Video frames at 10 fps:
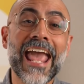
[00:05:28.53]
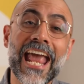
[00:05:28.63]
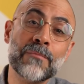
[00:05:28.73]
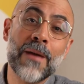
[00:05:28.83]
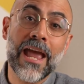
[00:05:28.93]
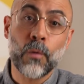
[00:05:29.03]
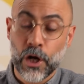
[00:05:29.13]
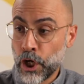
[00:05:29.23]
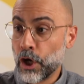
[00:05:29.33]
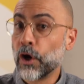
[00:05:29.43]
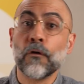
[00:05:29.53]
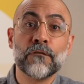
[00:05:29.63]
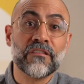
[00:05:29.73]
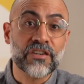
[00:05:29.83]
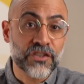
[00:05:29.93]
AMA what her
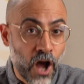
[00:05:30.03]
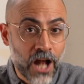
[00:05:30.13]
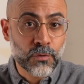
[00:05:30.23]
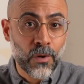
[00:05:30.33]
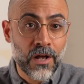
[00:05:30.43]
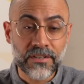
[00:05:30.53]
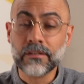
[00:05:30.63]
favorite scotch was,